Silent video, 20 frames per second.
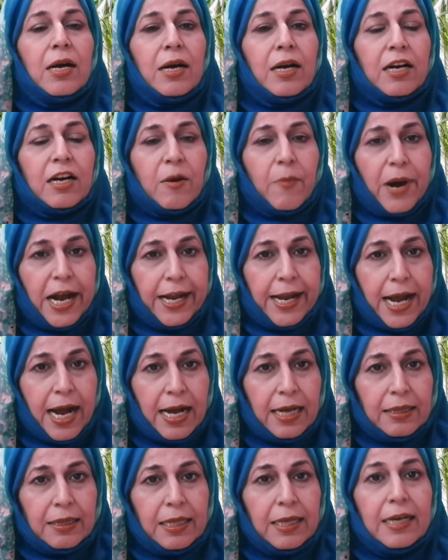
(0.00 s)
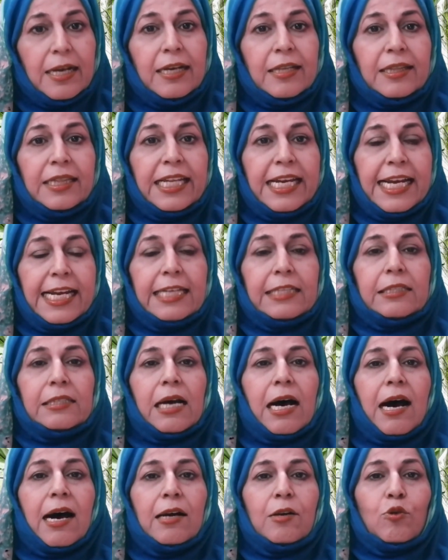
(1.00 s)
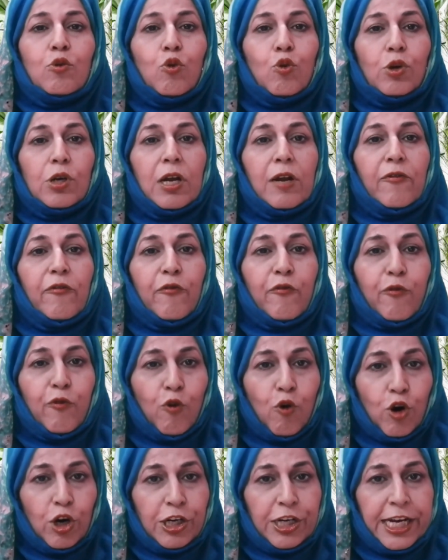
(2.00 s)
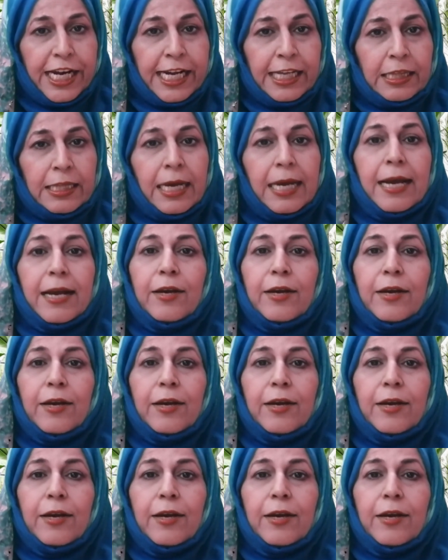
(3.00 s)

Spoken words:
Rubayat. These are total 4 teeth